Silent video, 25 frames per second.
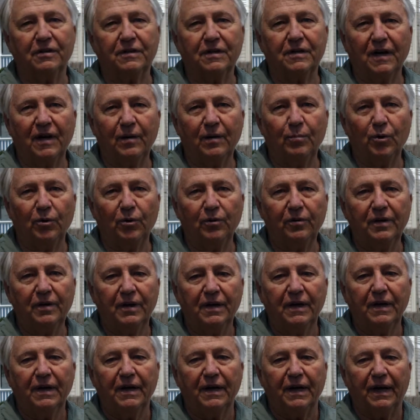table,
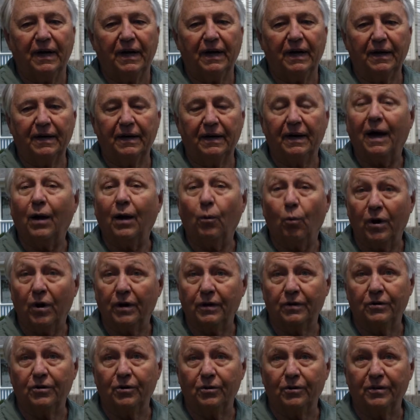and I want
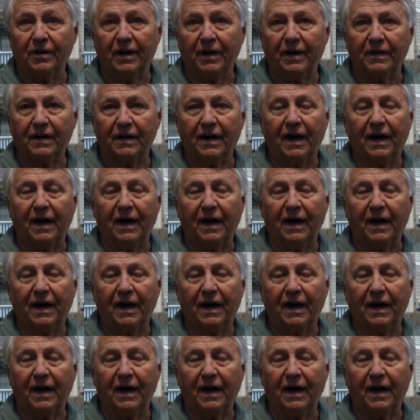to do that.